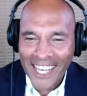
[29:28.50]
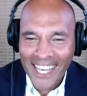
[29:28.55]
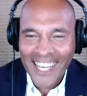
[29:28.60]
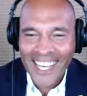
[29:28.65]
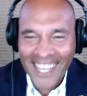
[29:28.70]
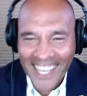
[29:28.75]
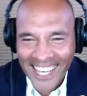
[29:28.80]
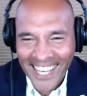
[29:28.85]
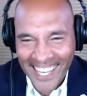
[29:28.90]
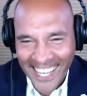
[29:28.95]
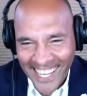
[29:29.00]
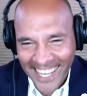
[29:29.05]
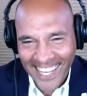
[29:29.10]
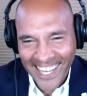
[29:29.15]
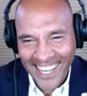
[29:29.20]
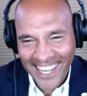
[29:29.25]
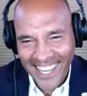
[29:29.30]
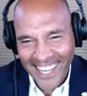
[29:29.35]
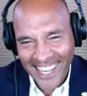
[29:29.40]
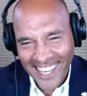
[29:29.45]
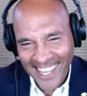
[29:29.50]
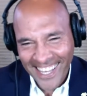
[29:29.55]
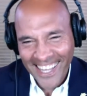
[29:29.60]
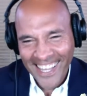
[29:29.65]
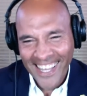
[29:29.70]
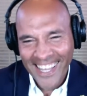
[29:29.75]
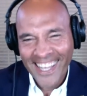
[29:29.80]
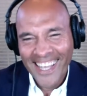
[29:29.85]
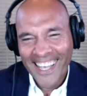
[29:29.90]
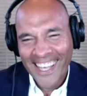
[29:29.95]
Right? Yeah,
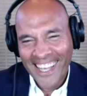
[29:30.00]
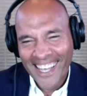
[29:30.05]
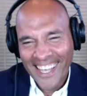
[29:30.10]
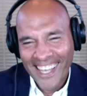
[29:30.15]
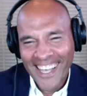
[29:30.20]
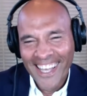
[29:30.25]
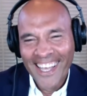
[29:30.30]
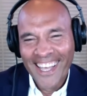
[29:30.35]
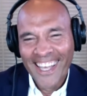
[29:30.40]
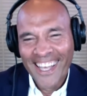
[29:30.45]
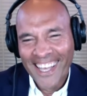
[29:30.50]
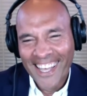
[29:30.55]
that's a good one too.